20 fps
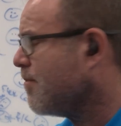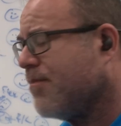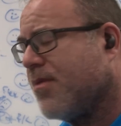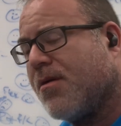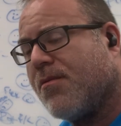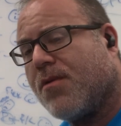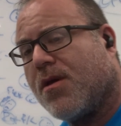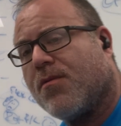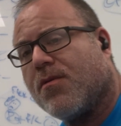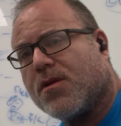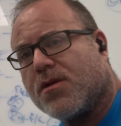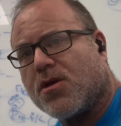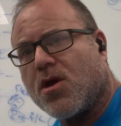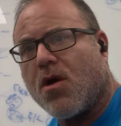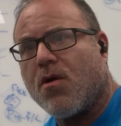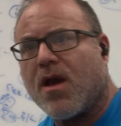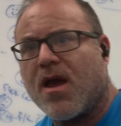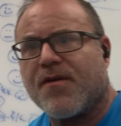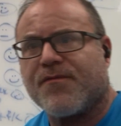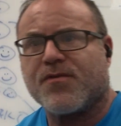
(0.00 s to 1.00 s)
but we would
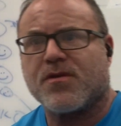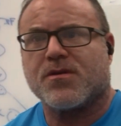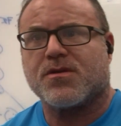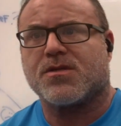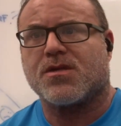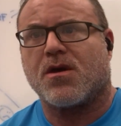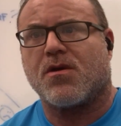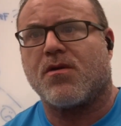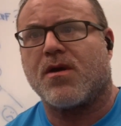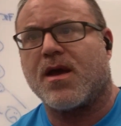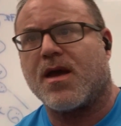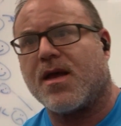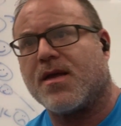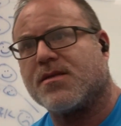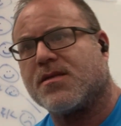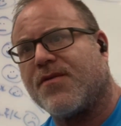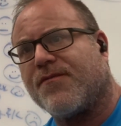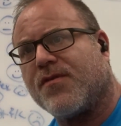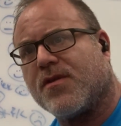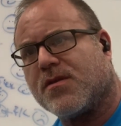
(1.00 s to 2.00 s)
go after the
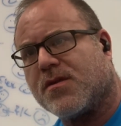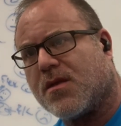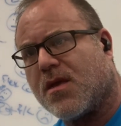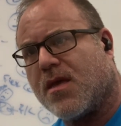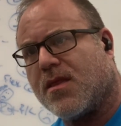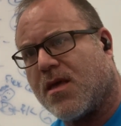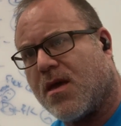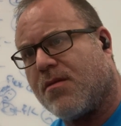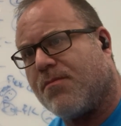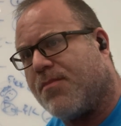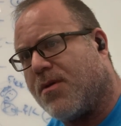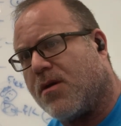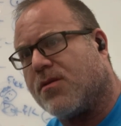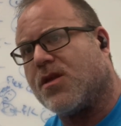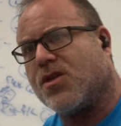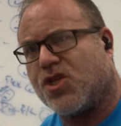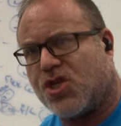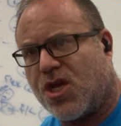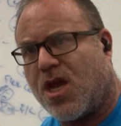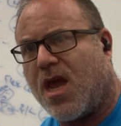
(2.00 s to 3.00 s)
ZOAS and then build
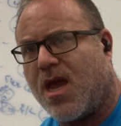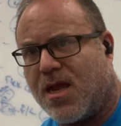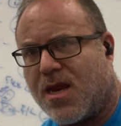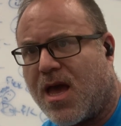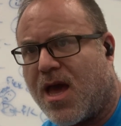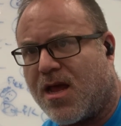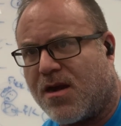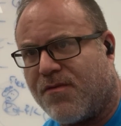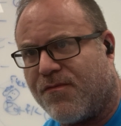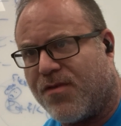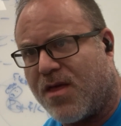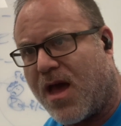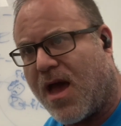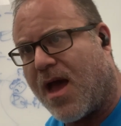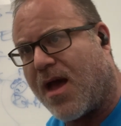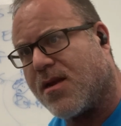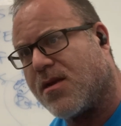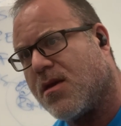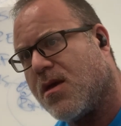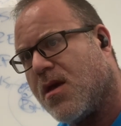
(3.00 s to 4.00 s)
a chain out of
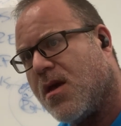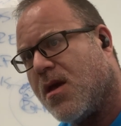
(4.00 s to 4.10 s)
that.